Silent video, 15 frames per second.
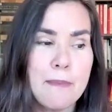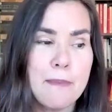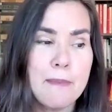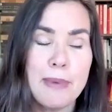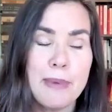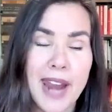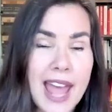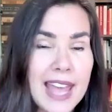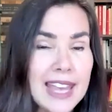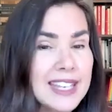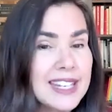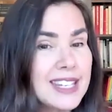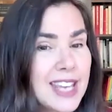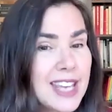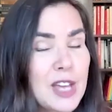But I
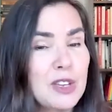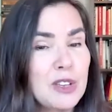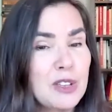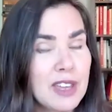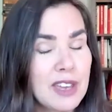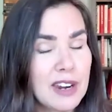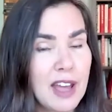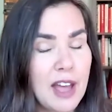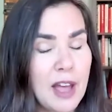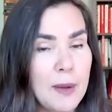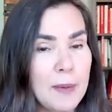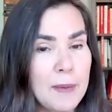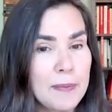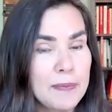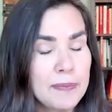can tell you that
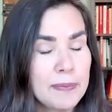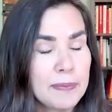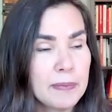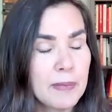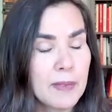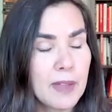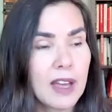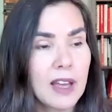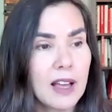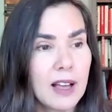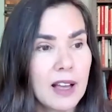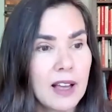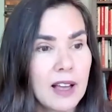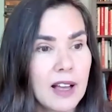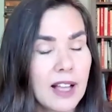
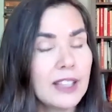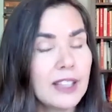a